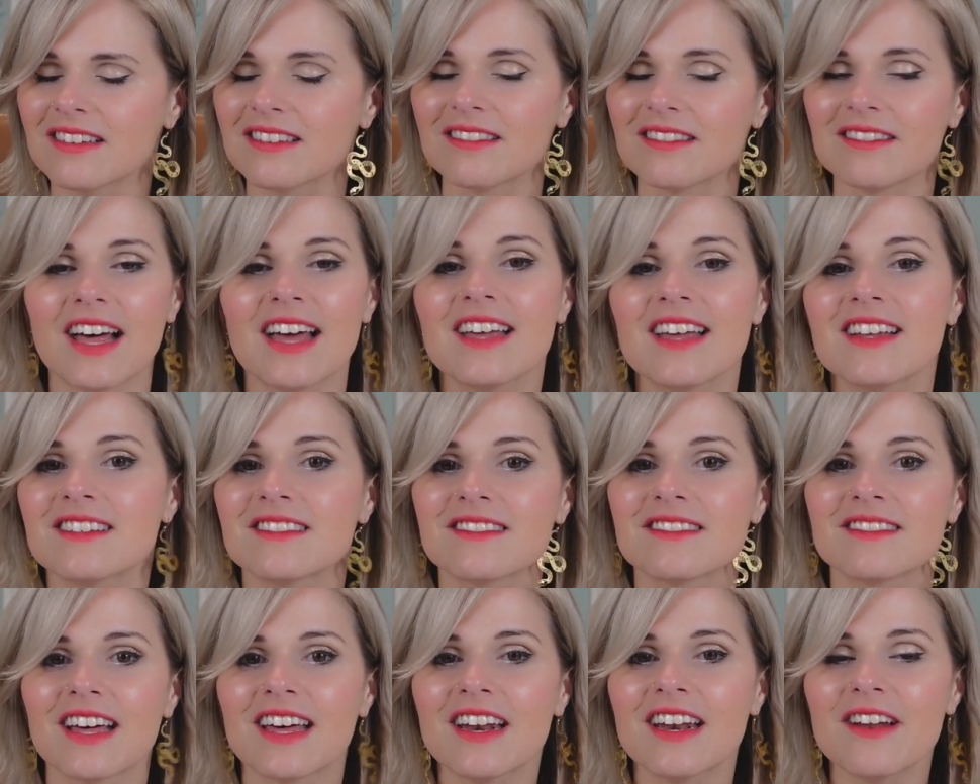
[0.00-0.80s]
let
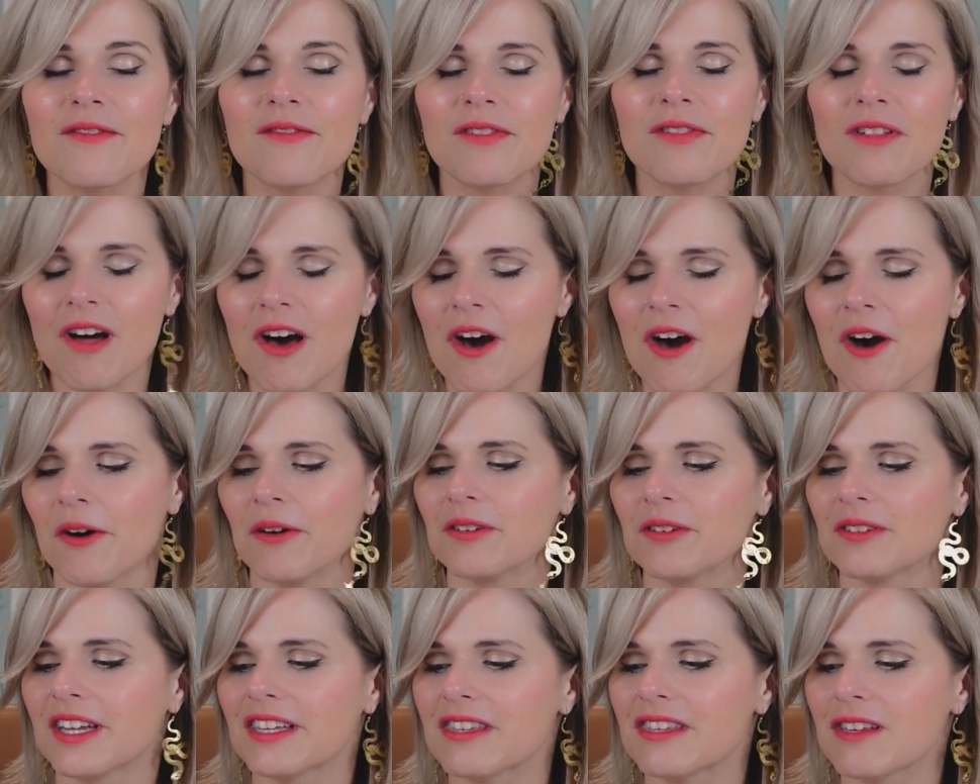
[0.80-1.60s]
let it
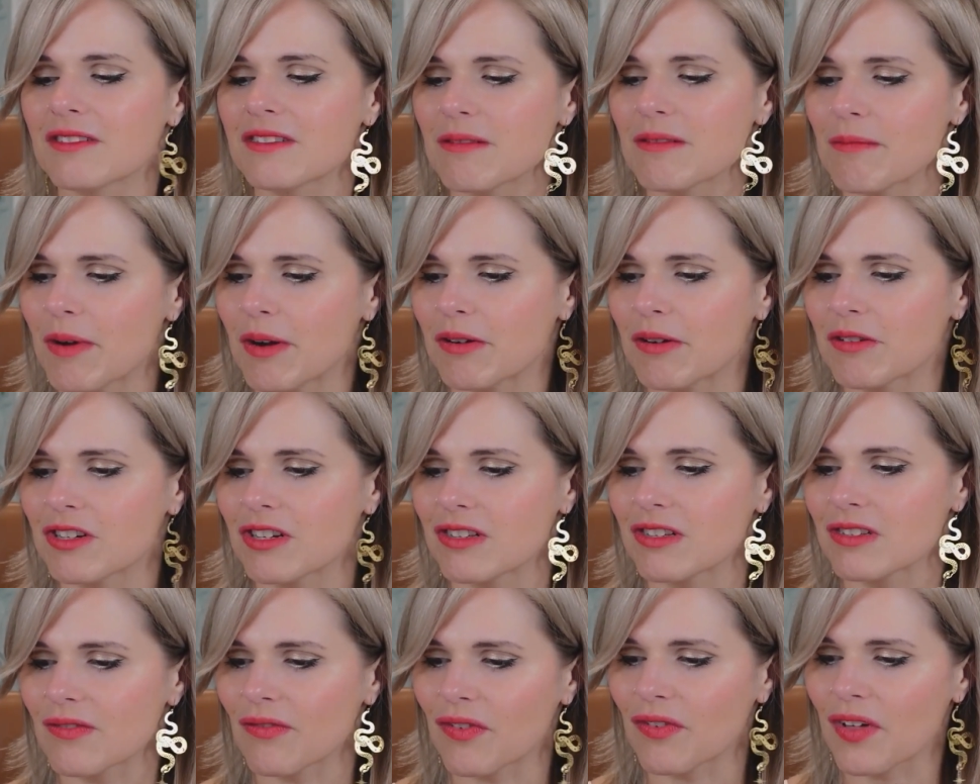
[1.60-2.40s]
flow, let those
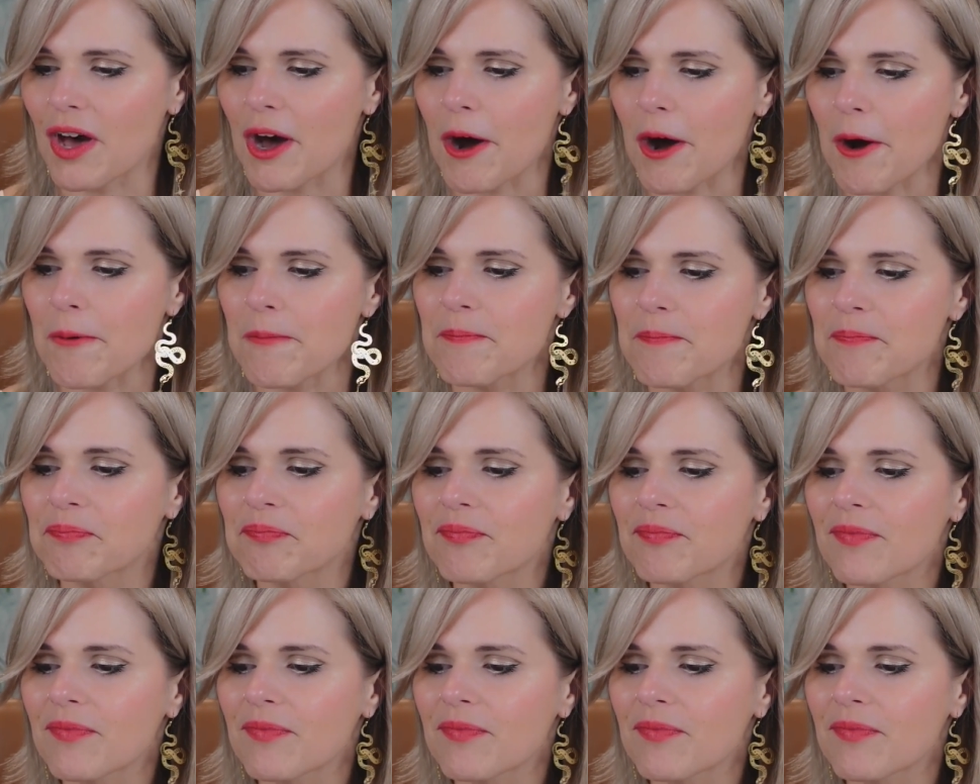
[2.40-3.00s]
emotions flow.